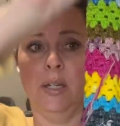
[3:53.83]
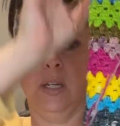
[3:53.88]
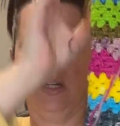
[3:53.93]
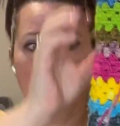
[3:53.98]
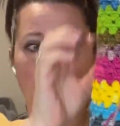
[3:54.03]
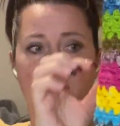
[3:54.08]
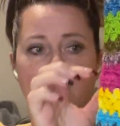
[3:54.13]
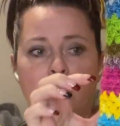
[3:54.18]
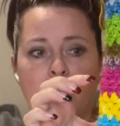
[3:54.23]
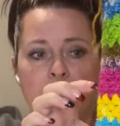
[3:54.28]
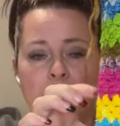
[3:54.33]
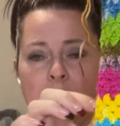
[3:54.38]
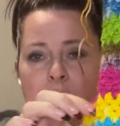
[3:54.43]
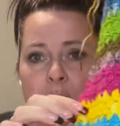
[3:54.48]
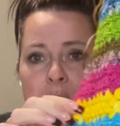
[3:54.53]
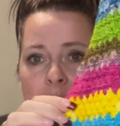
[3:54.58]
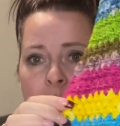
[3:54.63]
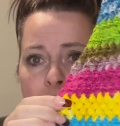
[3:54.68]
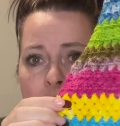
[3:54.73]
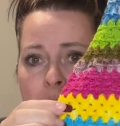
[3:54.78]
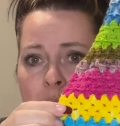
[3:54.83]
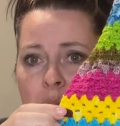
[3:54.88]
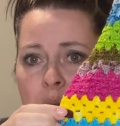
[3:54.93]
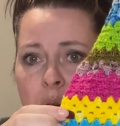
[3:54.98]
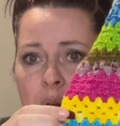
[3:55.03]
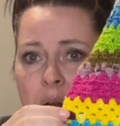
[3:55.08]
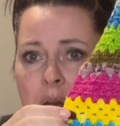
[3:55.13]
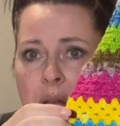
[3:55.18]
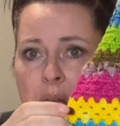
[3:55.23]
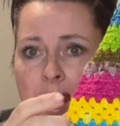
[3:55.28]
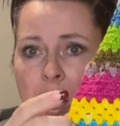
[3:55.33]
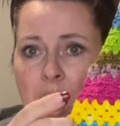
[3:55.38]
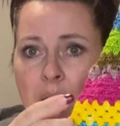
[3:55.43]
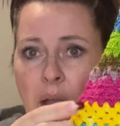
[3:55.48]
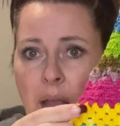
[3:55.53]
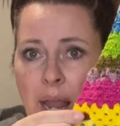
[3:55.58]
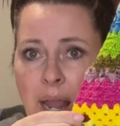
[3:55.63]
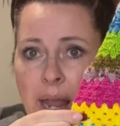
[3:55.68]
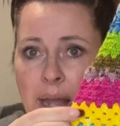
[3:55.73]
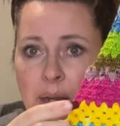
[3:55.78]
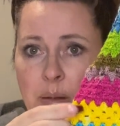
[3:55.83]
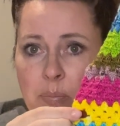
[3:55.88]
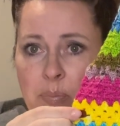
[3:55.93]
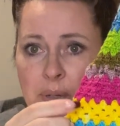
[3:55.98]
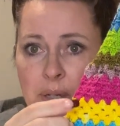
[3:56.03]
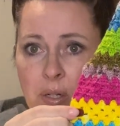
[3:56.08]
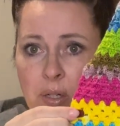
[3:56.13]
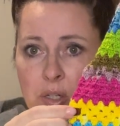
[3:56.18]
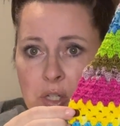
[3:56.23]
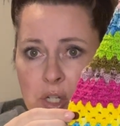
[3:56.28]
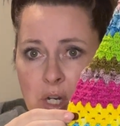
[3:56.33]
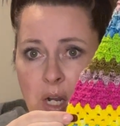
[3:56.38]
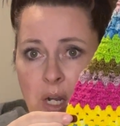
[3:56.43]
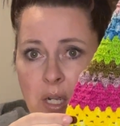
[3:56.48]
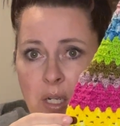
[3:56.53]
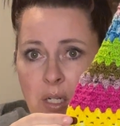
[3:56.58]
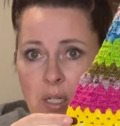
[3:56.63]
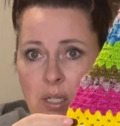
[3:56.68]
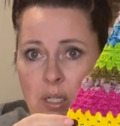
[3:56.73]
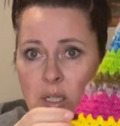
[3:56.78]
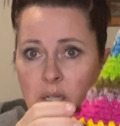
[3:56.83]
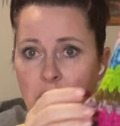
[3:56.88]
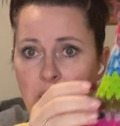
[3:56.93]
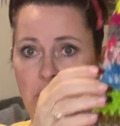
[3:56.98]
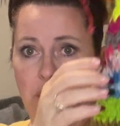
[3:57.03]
here, like with this yellow, I had a bigger chunk